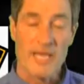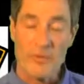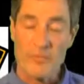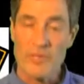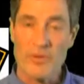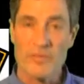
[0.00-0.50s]
now
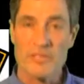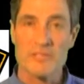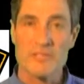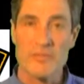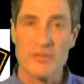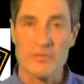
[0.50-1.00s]
we know it as
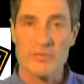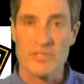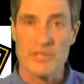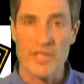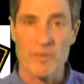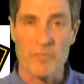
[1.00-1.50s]
this logo
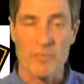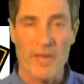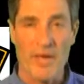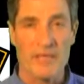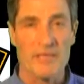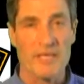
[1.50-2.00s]
today. But
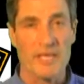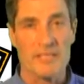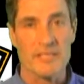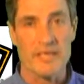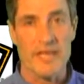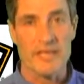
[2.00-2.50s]
back in the
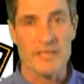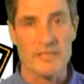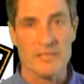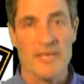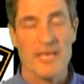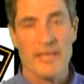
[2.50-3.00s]

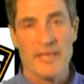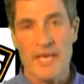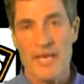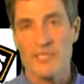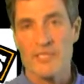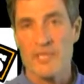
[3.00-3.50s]
1980s, they
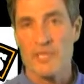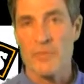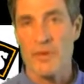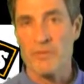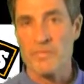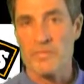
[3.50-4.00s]
actually did a
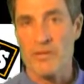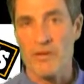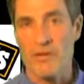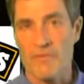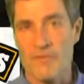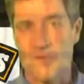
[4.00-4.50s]
public
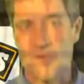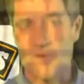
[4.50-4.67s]
stock offering